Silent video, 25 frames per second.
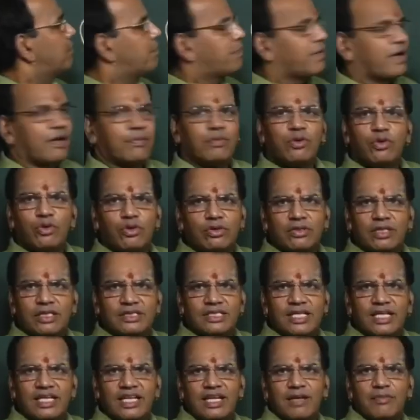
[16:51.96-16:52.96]
Prabhuta
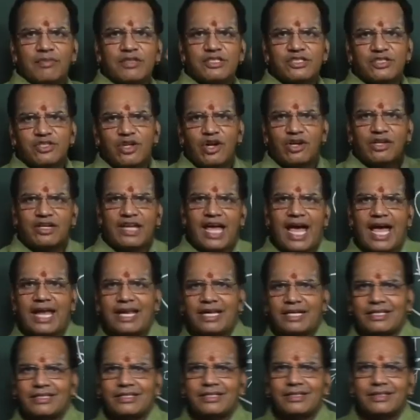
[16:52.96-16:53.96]
Salilam is not
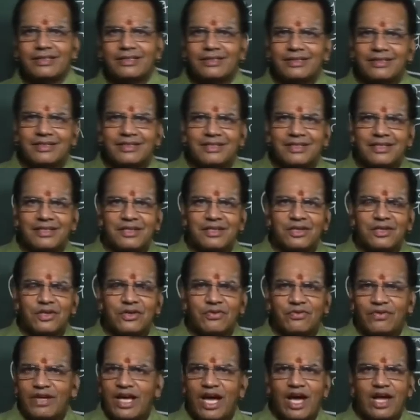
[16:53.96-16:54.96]
direct.
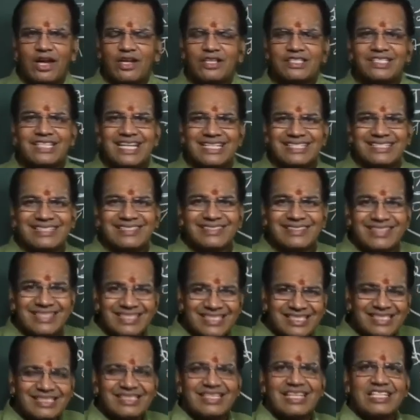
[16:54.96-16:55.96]
We are just,
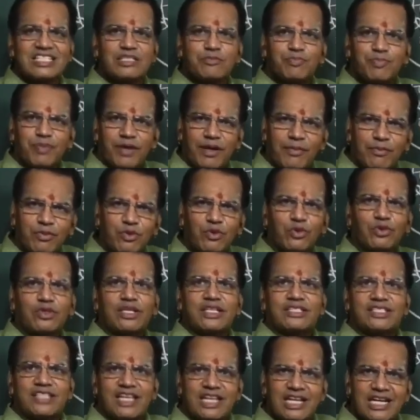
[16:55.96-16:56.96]
this
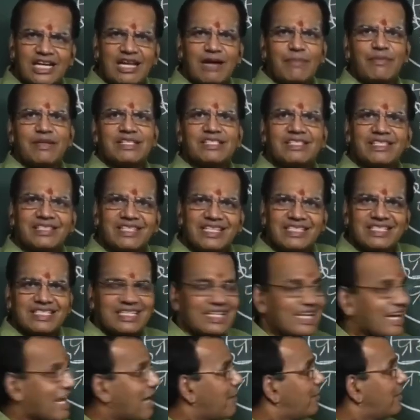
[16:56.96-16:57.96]
Prabhuta Salilam is
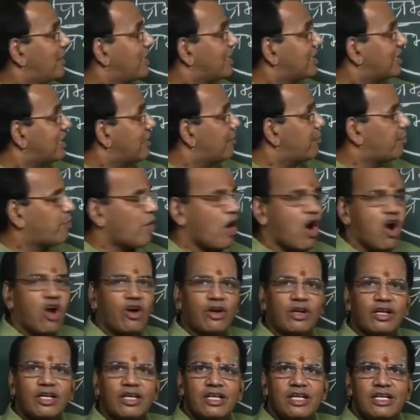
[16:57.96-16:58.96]
describing the
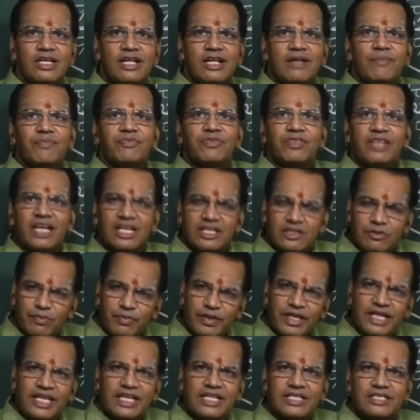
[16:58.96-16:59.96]
pond. That
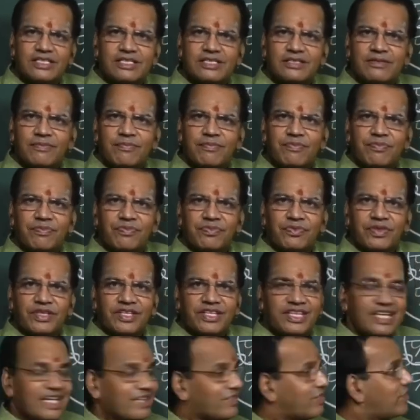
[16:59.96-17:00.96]
means,
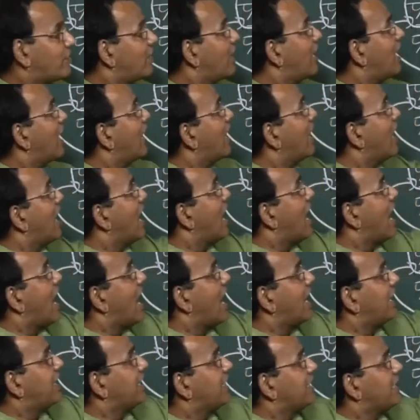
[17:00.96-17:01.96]
Yatra
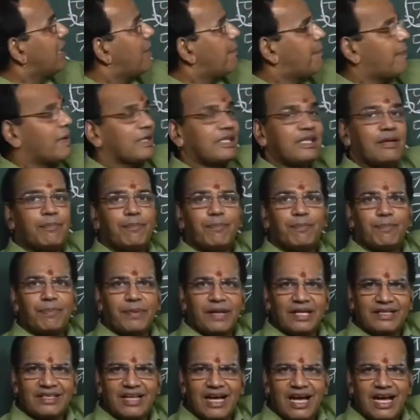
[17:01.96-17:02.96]
Anya Pada
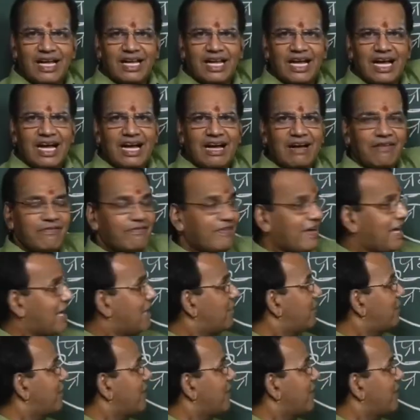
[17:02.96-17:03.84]
Pradhanaha, where